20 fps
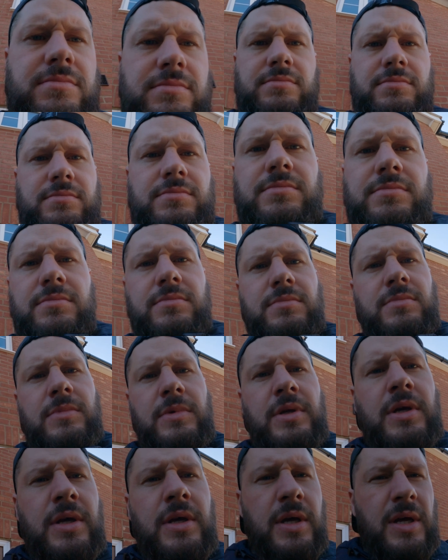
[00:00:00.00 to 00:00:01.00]
So
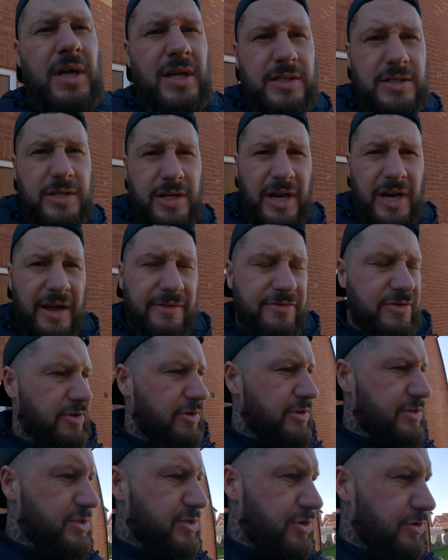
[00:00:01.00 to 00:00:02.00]
you're gonna have to
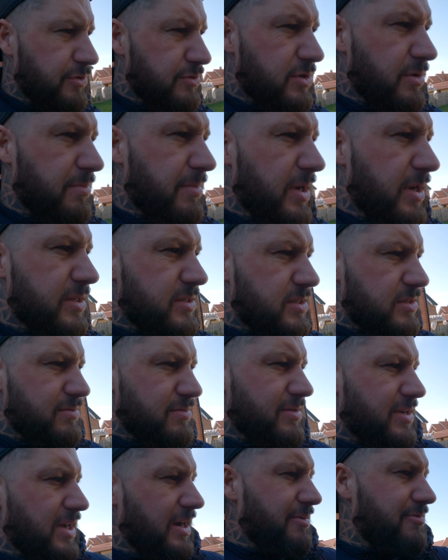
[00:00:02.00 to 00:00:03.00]
excuse the mess.
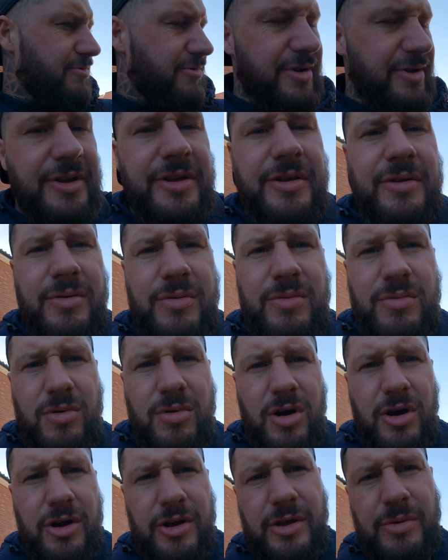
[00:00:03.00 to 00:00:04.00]
We're currently
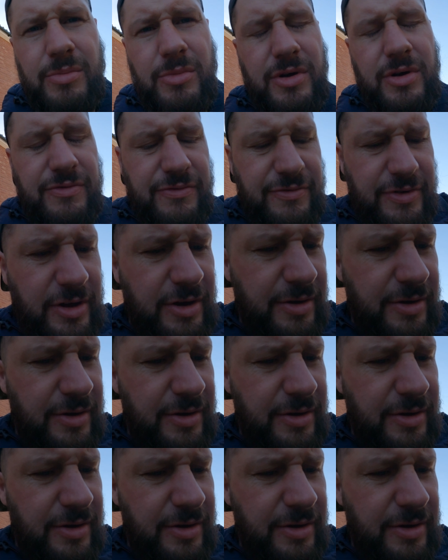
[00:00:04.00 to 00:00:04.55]
working with